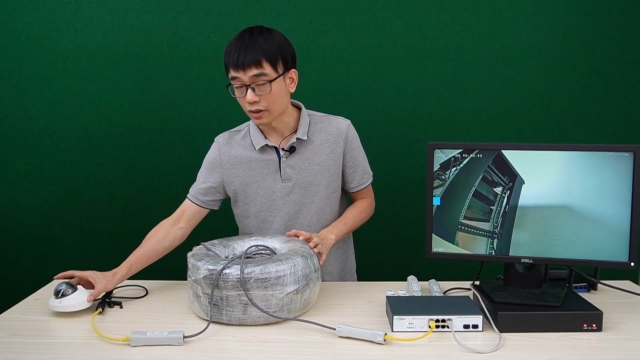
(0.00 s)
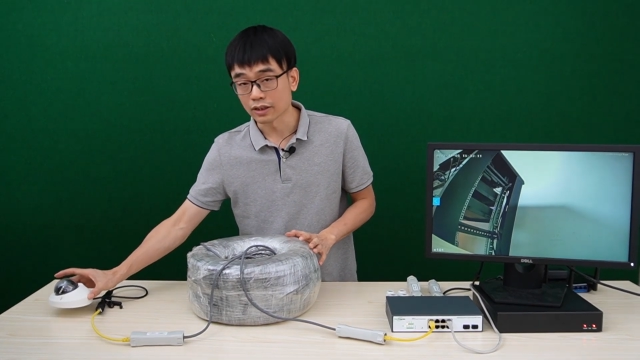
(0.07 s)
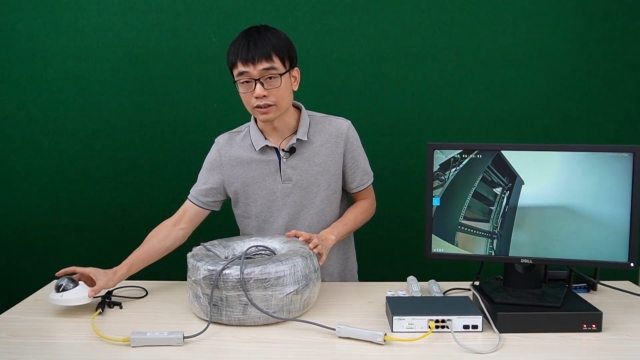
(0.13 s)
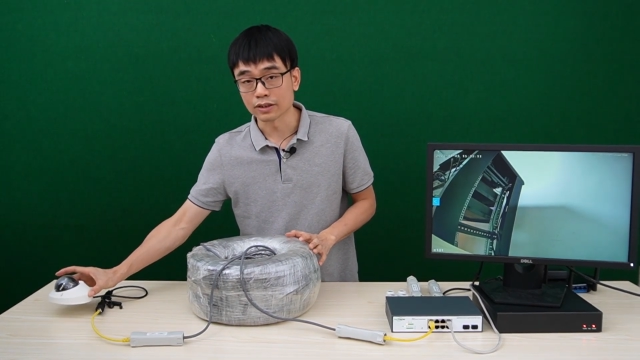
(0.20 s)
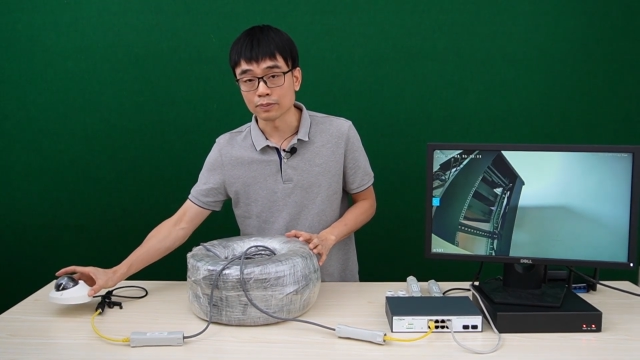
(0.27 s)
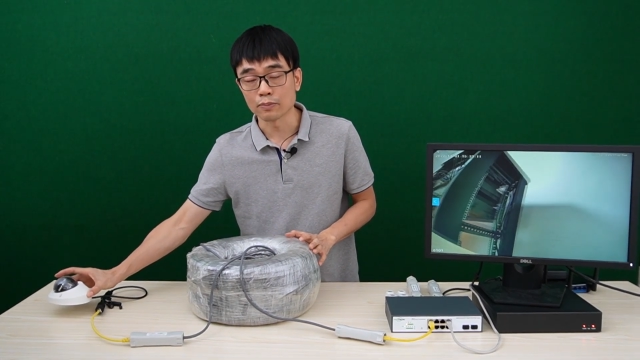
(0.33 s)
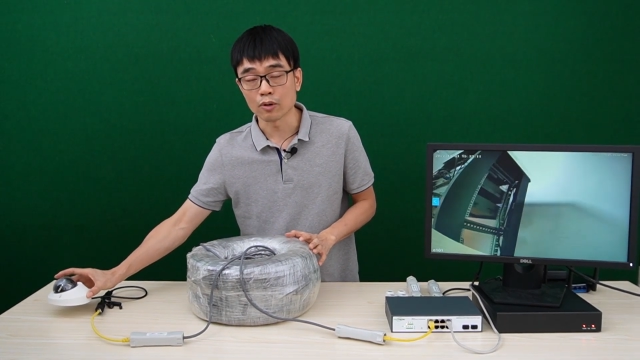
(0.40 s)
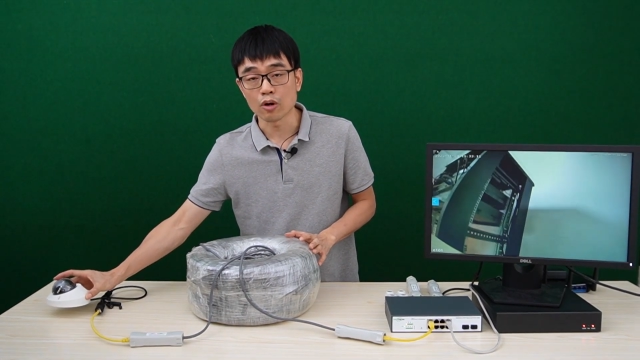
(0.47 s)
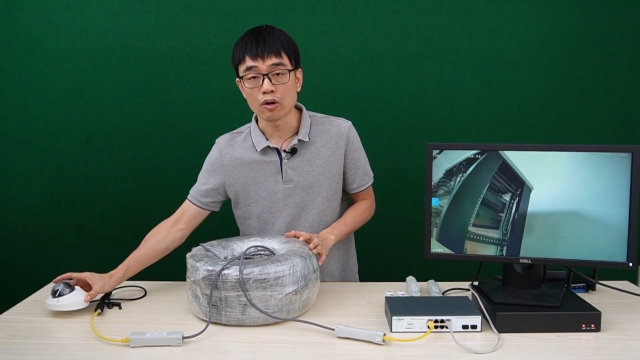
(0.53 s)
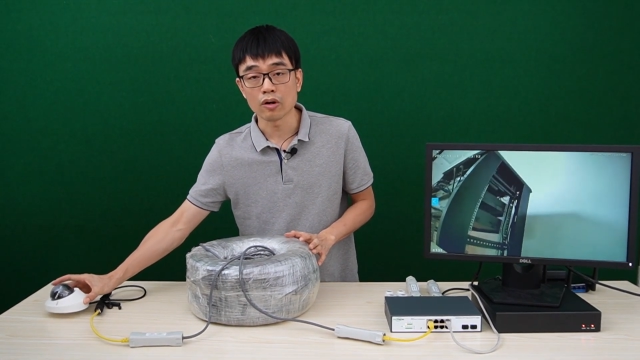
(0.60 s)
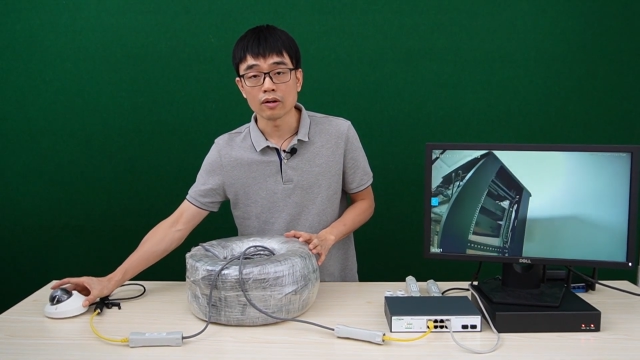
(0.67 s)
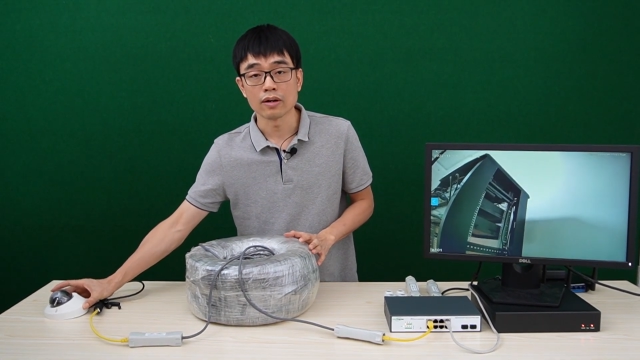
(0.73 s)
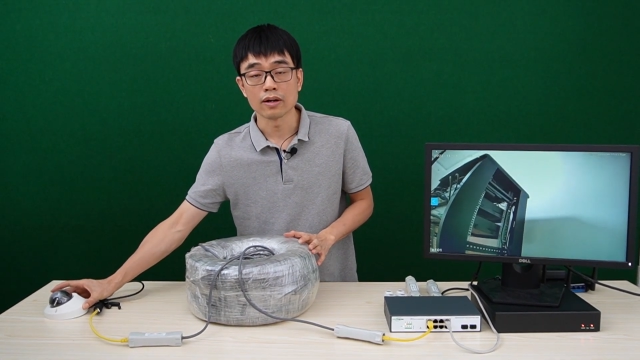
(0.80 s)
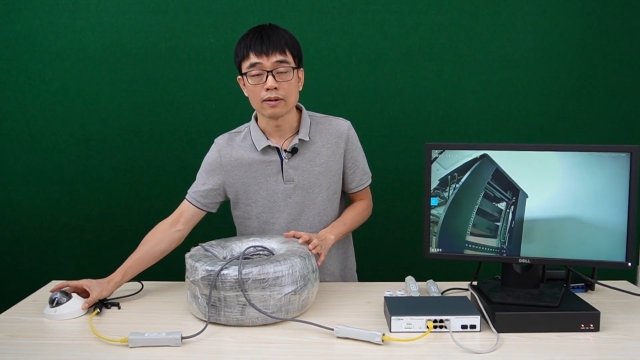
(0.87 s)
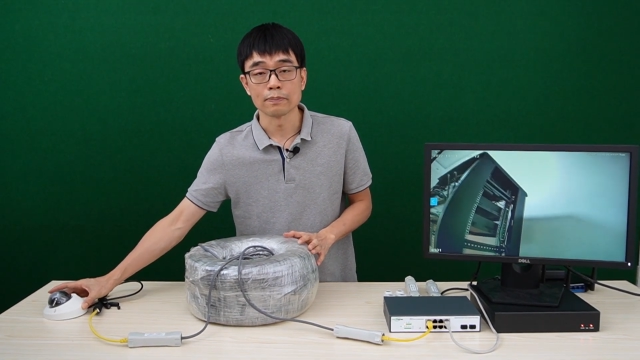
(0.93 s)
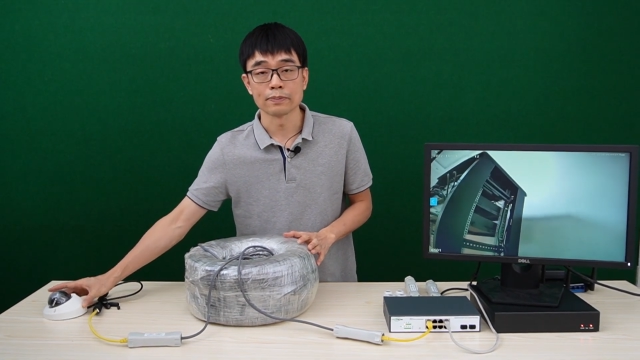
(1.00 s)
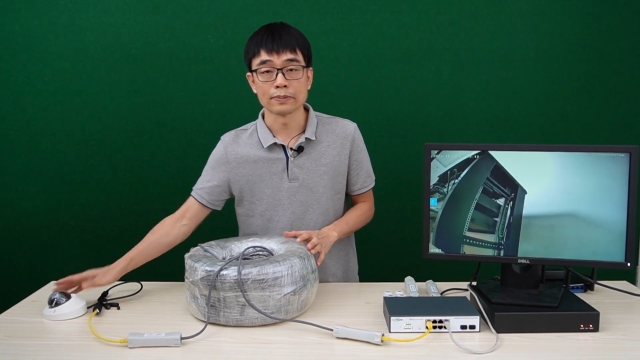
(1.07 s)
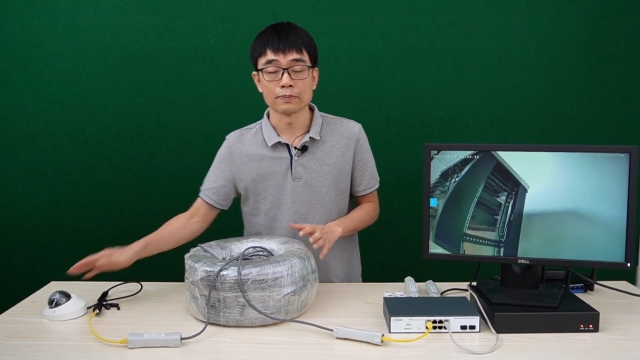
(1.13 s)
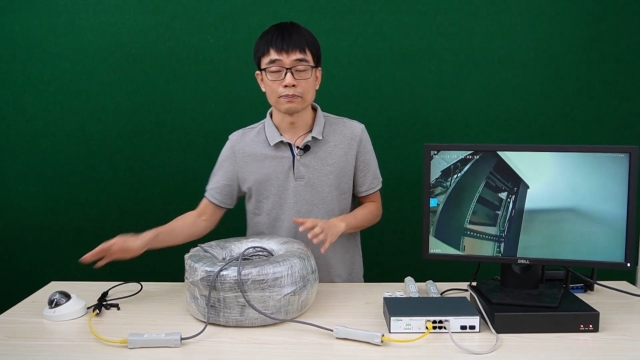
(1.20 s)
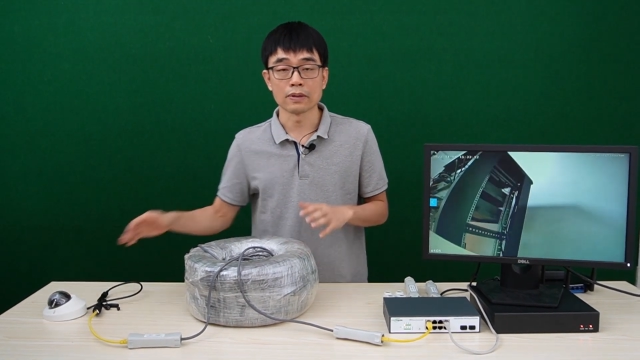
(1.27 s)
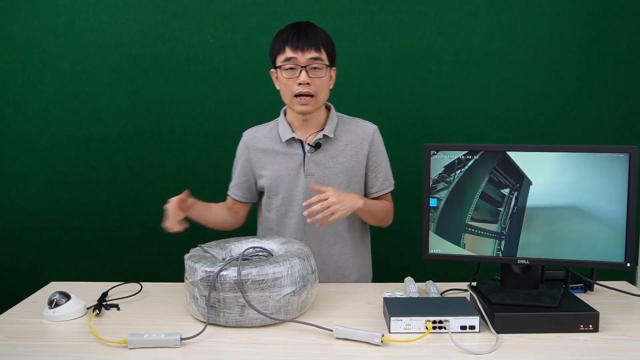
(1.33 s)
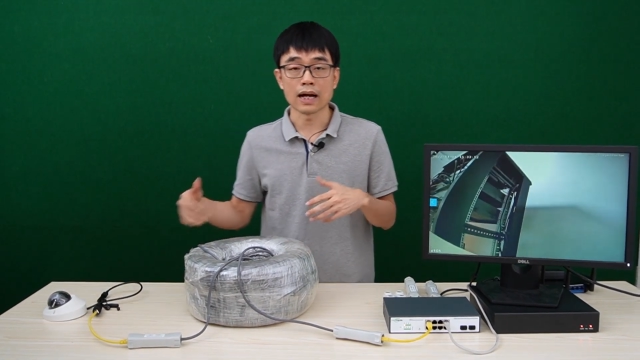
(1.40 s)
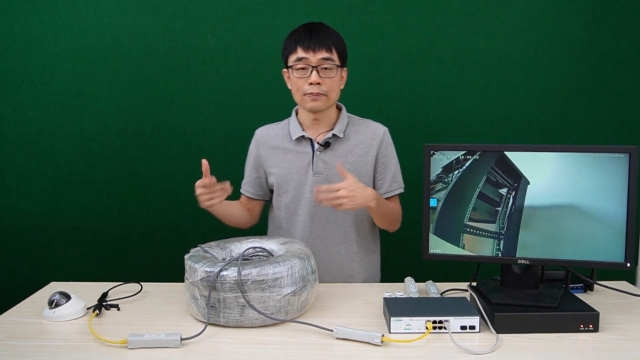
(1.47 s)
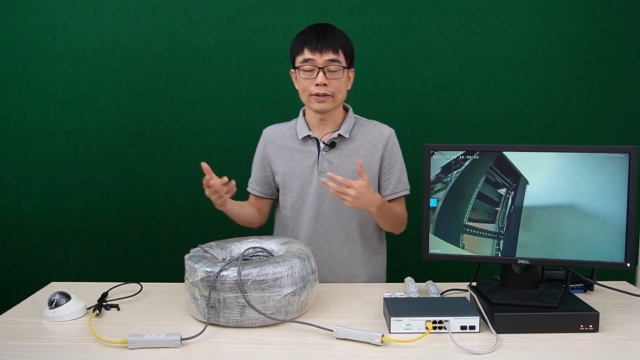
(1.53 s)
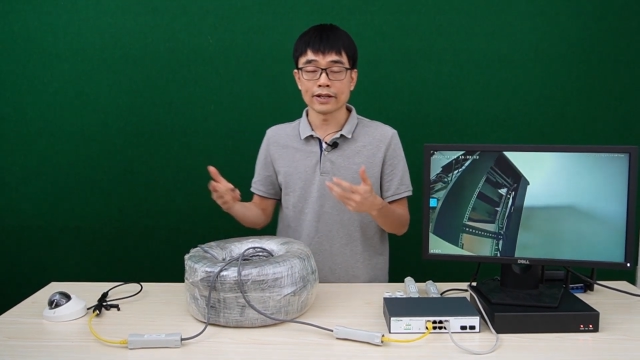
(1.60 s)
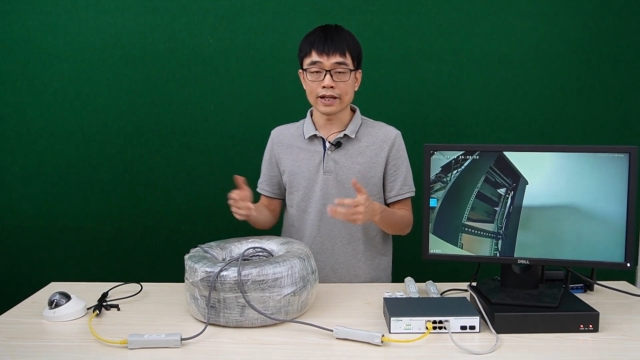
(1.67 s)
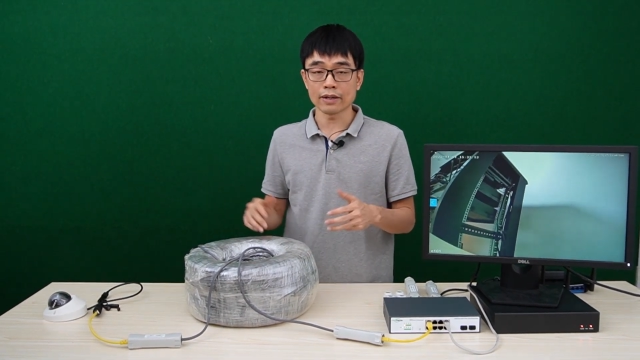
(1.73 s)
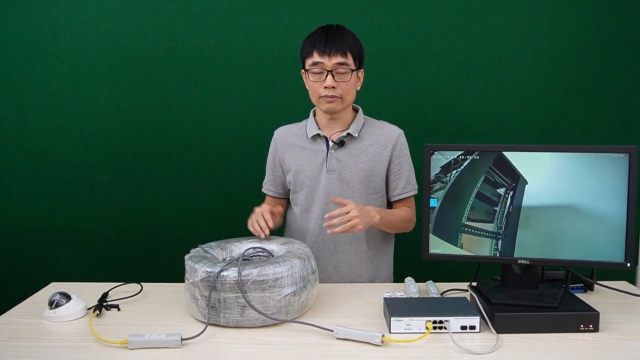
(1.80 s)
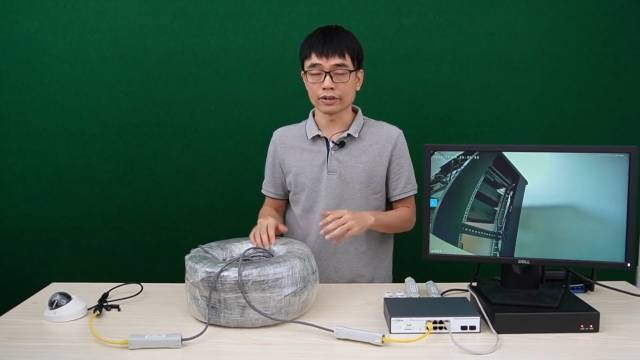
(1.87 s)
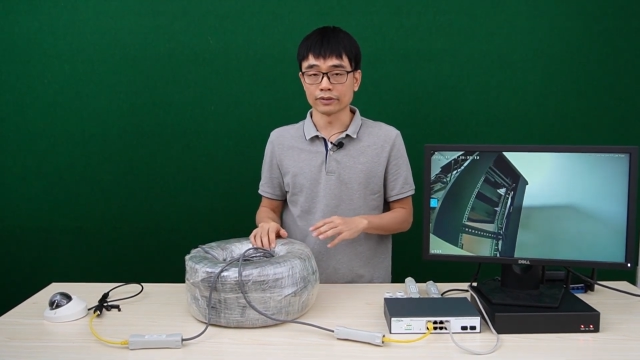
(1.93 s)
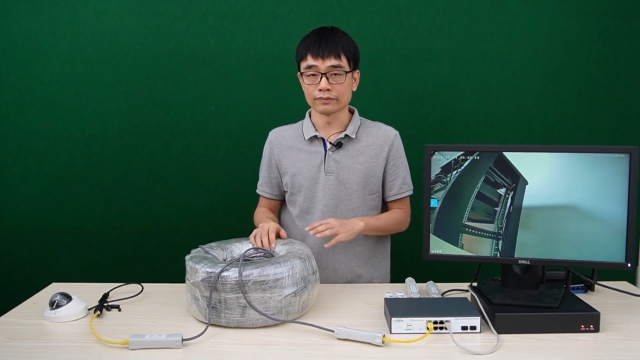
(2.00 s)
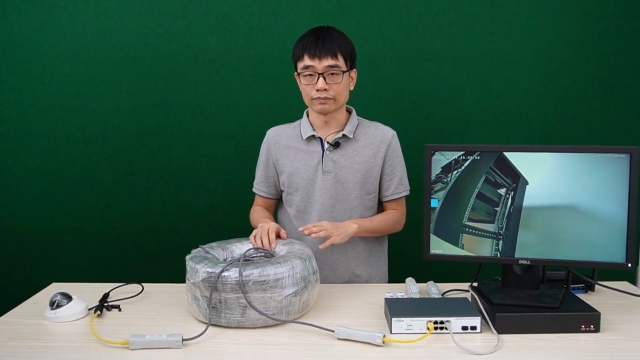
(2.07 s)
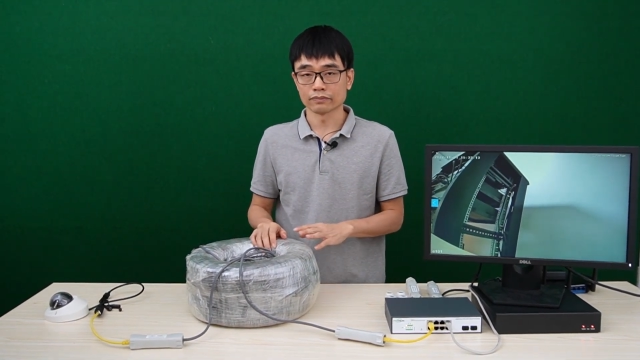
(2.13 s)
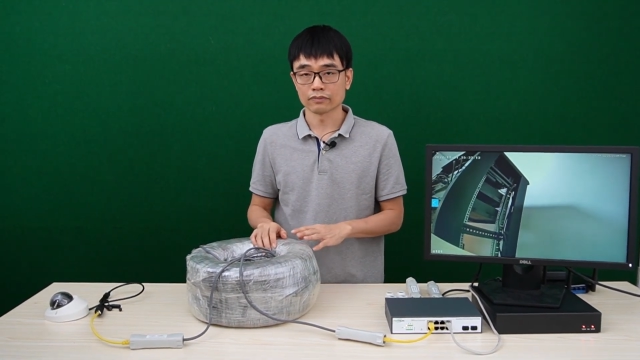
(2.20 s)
small IP camera.